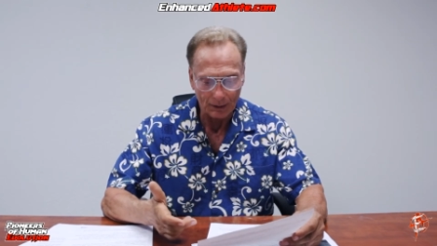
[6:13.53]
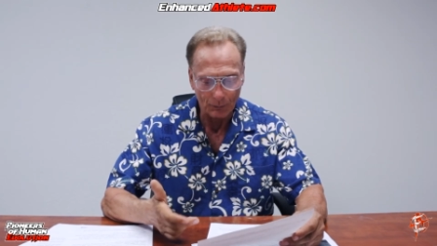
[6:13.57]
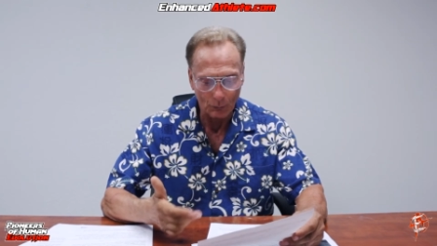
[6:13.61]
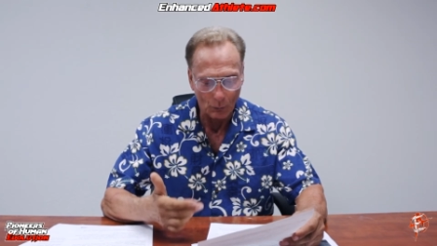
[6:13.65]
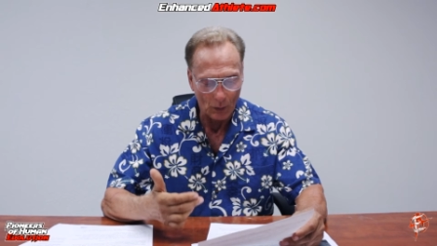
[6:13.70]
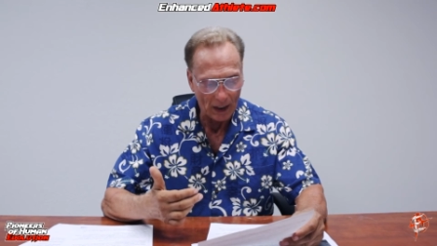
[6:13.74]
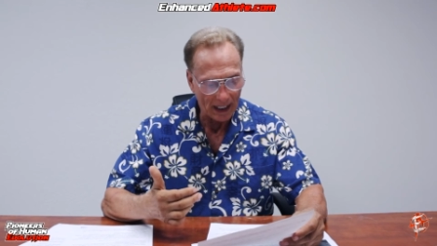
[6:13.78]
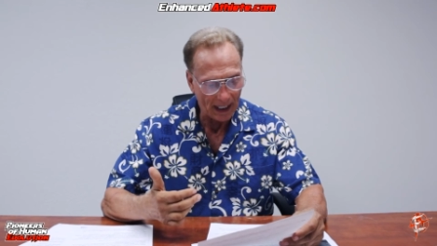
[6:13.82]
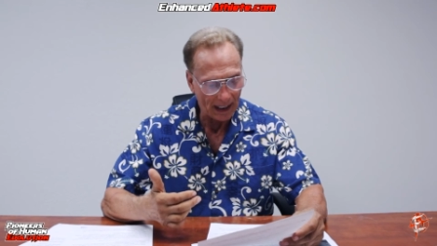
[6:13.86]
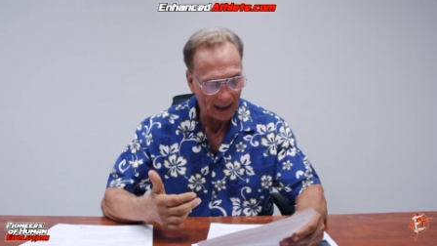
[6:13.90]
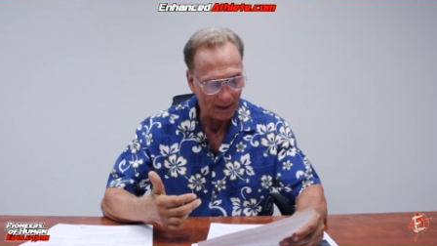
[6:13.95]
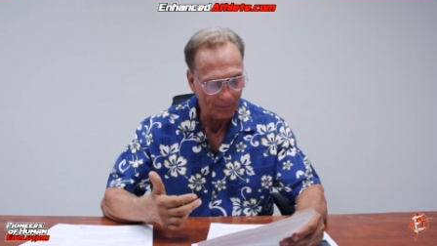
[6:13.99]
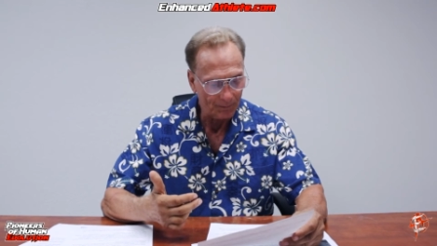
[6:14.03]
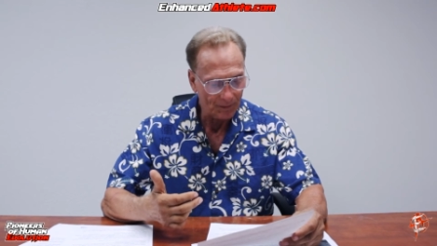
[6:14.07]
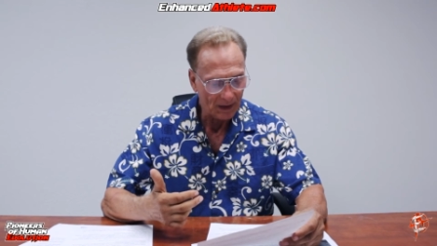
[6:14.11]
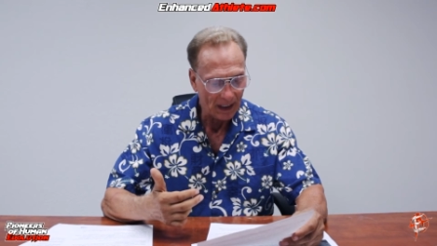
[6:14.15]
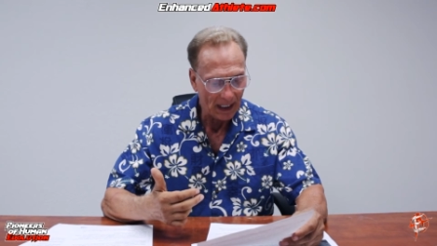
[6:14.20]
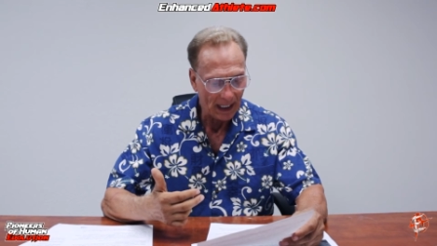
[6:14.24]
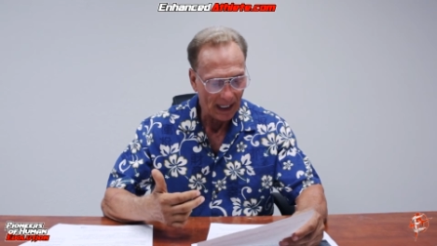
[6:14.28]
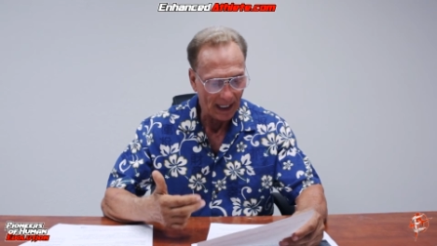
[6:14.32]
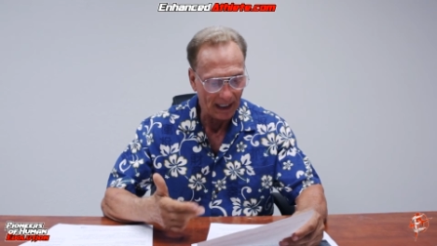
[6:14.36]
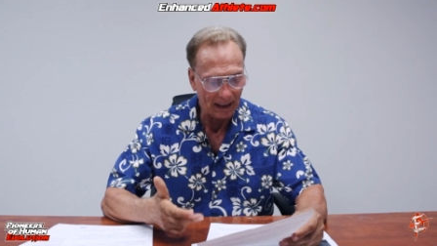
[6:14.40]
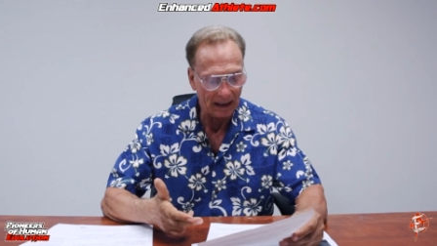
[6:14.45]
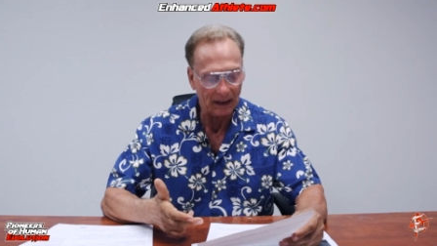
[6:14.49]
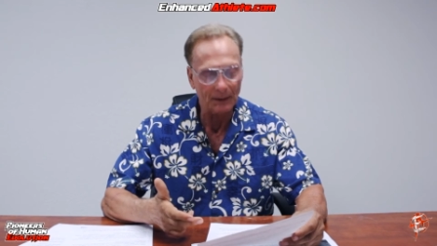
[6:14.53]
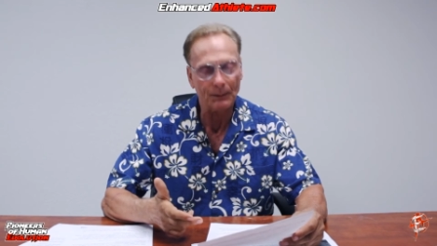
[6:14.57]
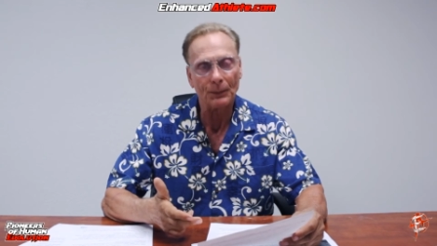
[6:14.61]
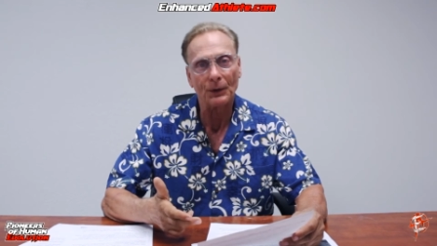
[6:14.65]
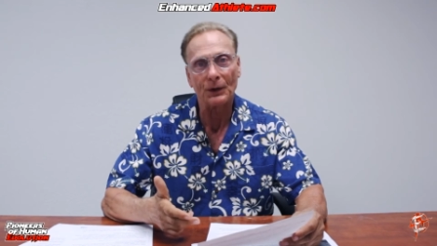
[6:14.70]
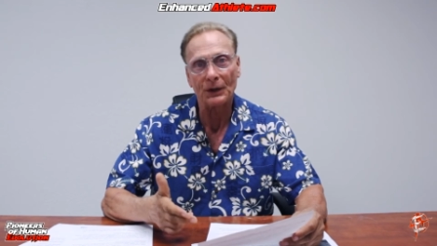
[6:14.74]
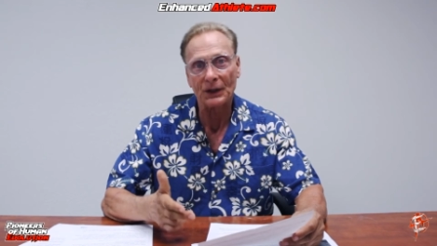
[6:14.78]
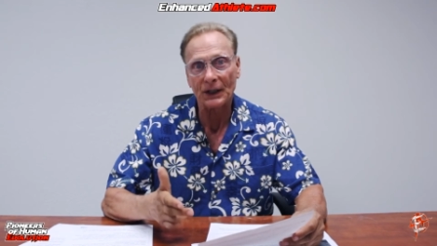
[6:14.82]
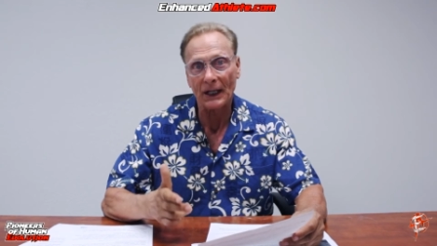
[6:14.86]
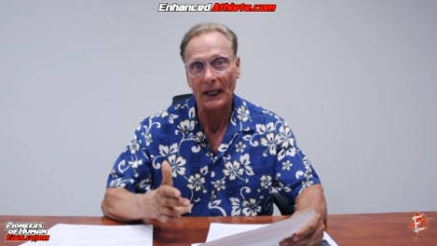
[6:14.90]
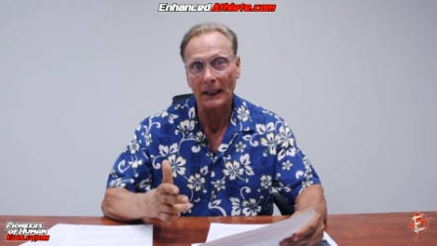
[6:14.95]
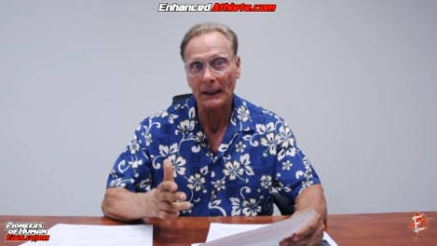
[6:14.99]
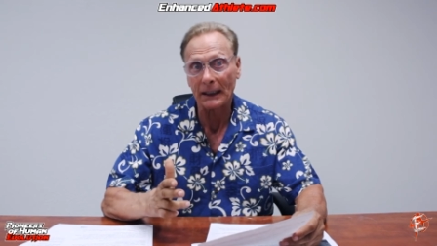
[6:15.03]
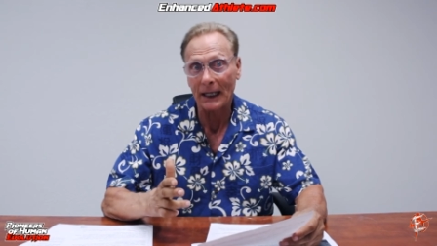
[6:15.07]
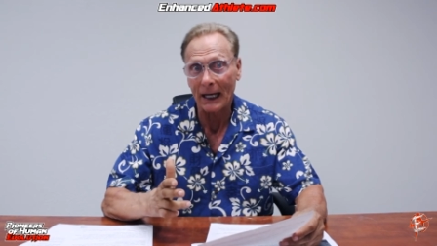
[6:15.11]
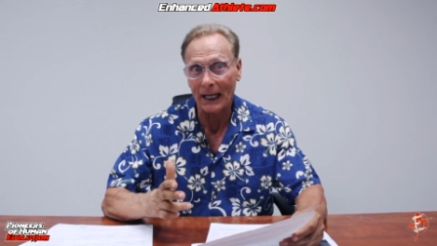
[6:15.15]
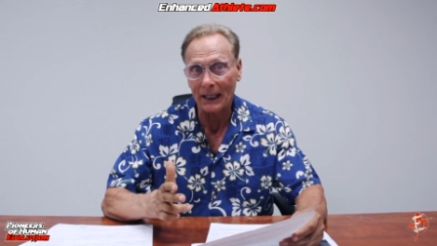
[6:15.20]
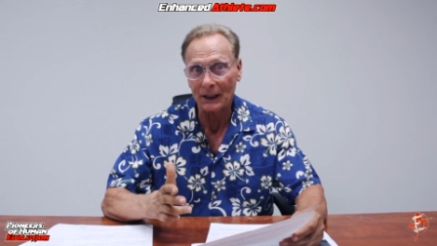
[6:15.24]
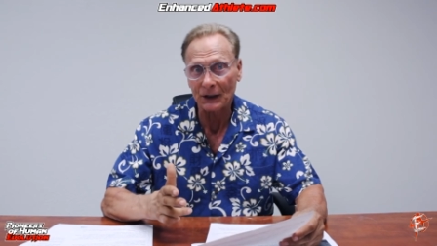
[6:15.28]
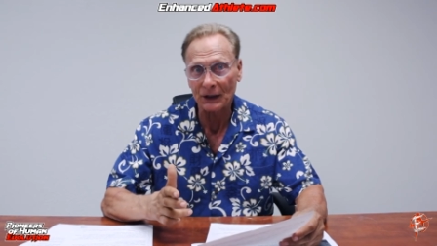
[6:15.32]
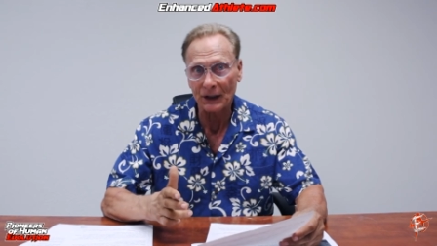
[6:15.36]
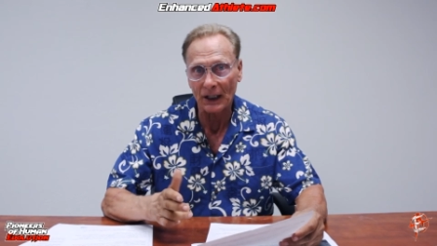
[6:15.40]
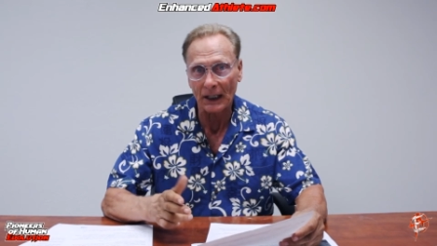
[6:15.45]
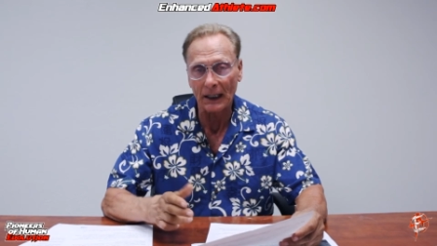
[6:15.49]
whey, 80%
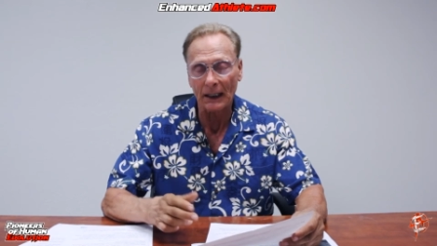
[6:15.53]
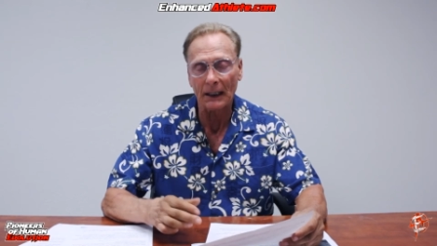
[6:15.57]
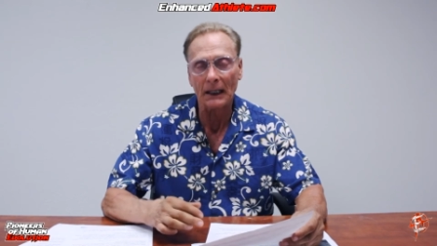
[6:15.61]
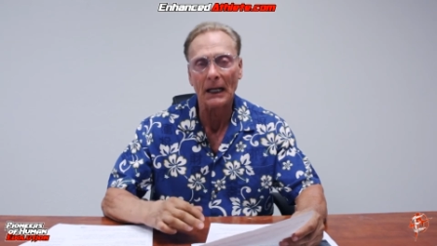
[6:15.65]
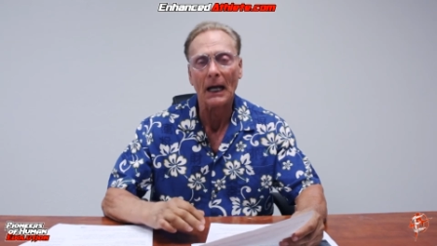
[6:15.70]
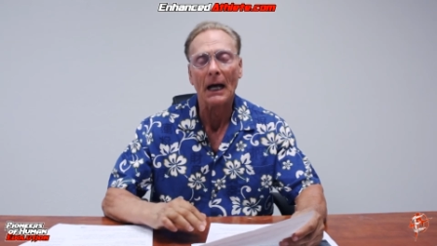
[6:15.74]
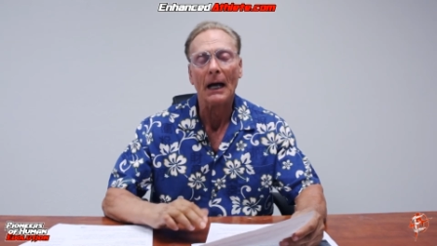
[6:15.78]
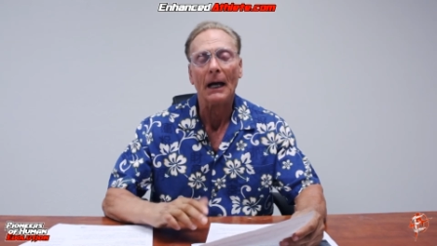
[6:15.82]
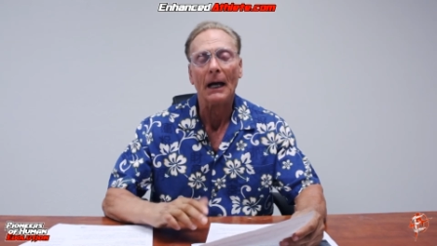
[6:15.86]
casein.